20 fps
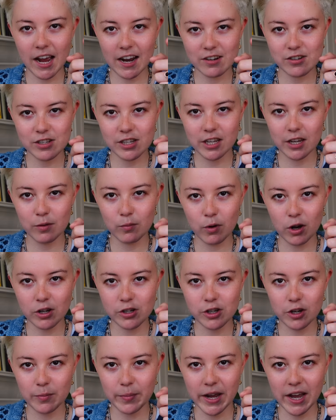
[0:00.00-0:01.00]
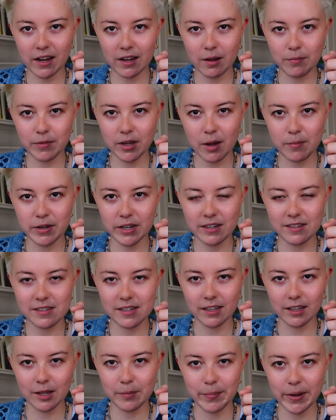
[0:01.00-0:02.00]
Ashley, watch your back. I'm coming to
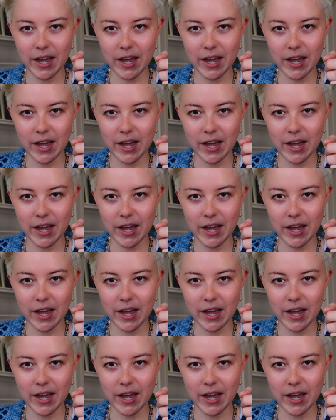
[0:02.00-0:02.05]
steal it